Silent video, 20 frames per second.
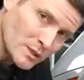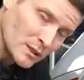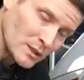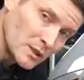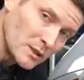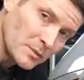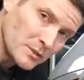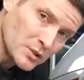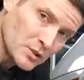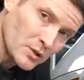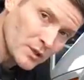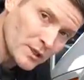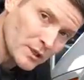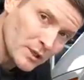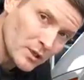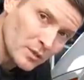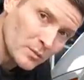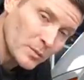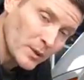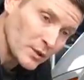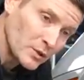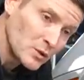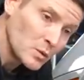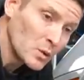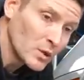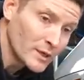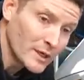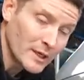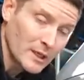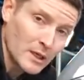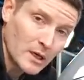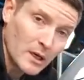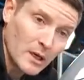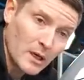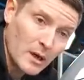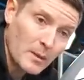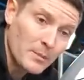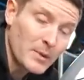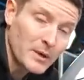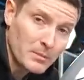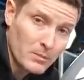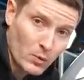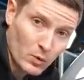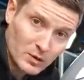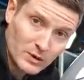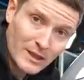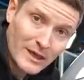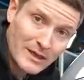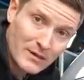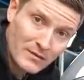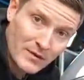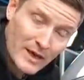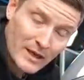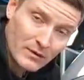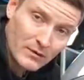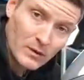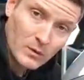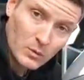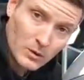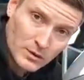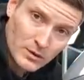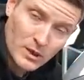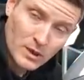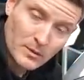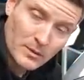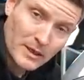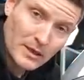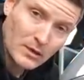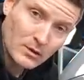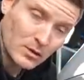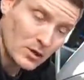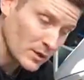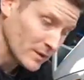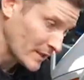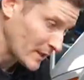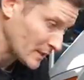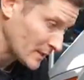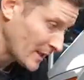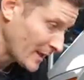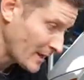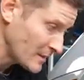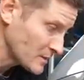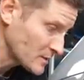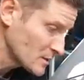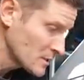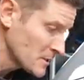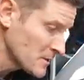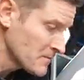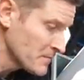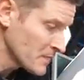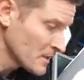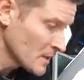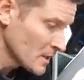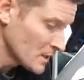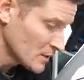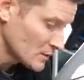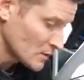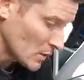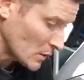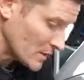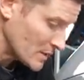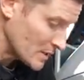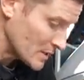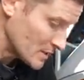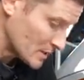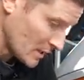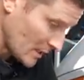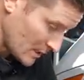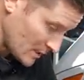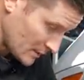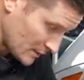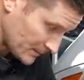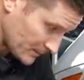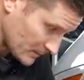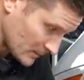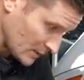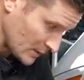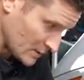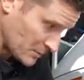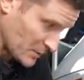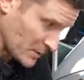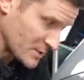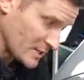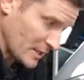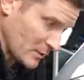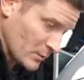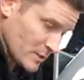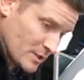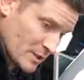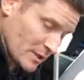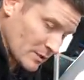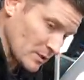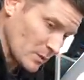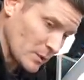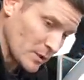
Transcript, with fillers: is a little bit trickier, but you will get uh, a bit more life out of it, and we'll talk about how long that lasts. So in this case, let's pretend we take the